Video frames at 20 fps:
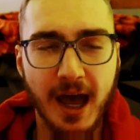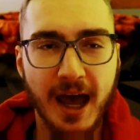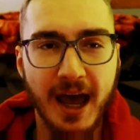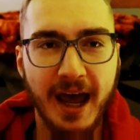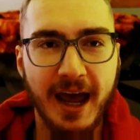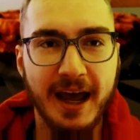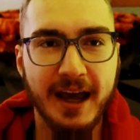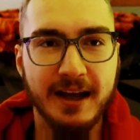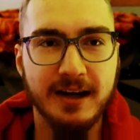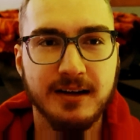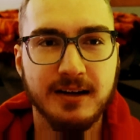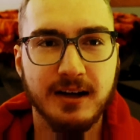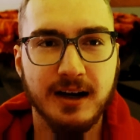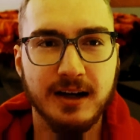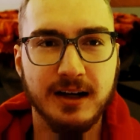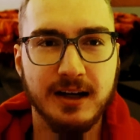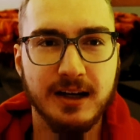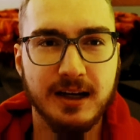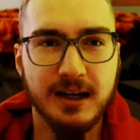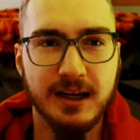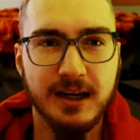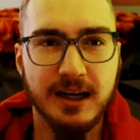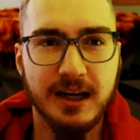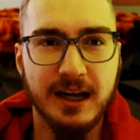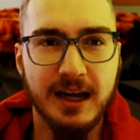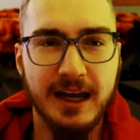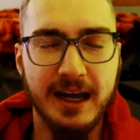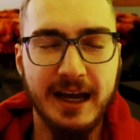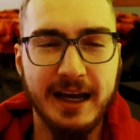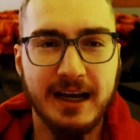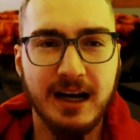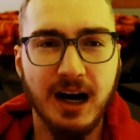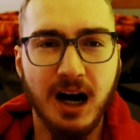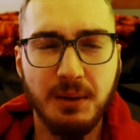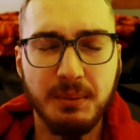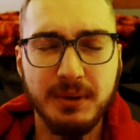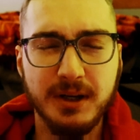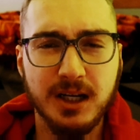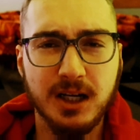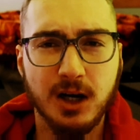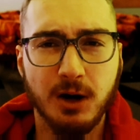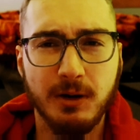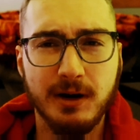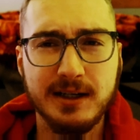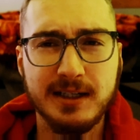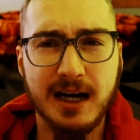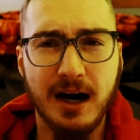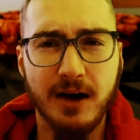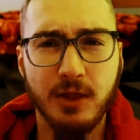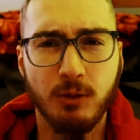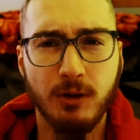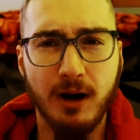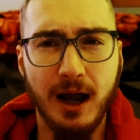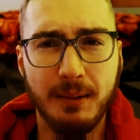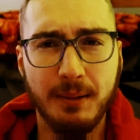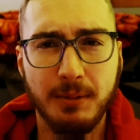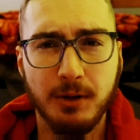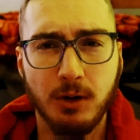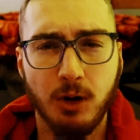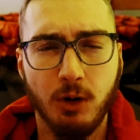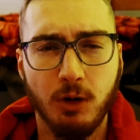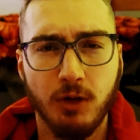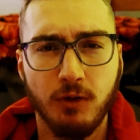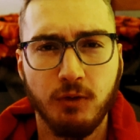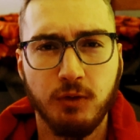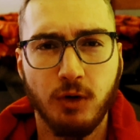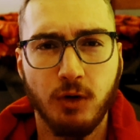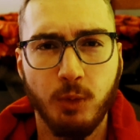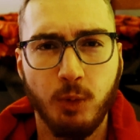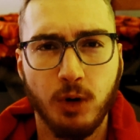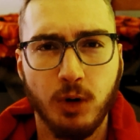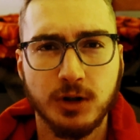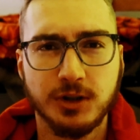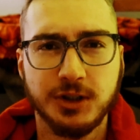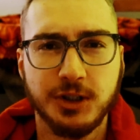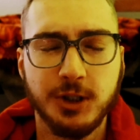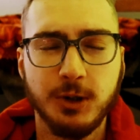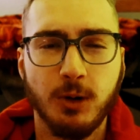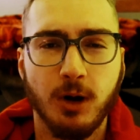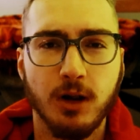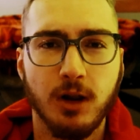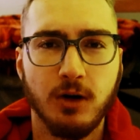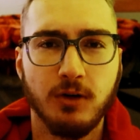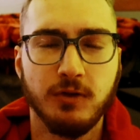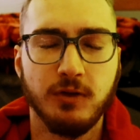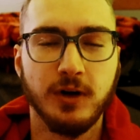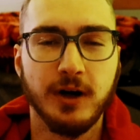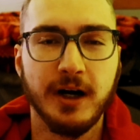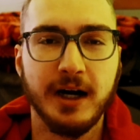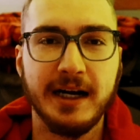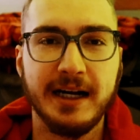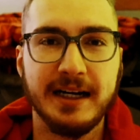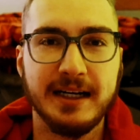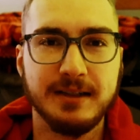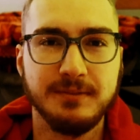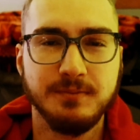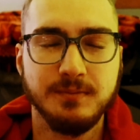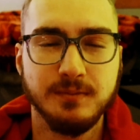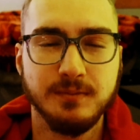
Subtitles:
And it got me going down the rabbit hole of World War II all over again.